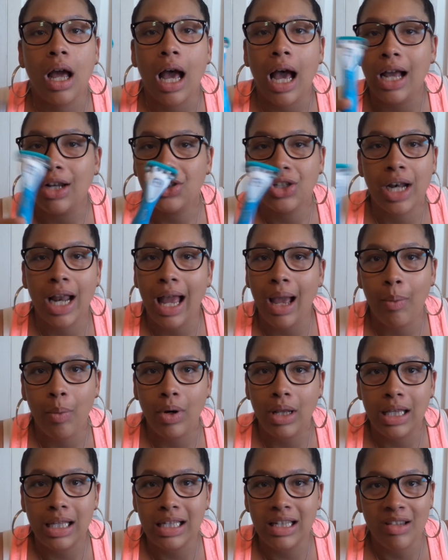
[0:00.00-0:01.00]
I should have had
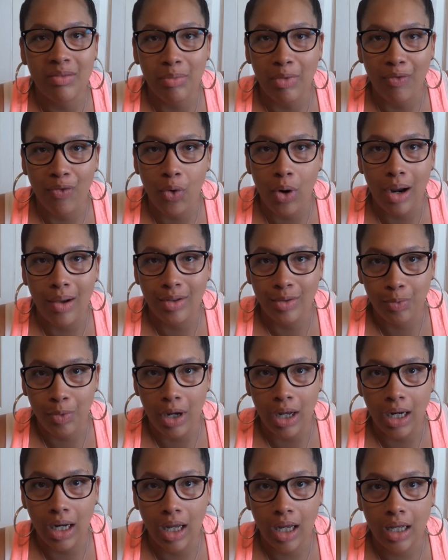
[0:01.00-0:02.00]
one of these even before I was
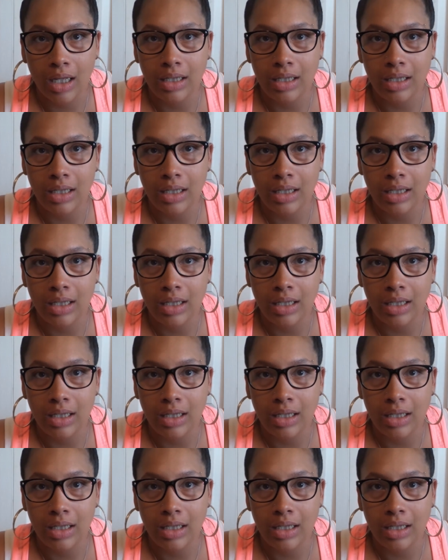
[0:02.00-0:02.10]
pregnant.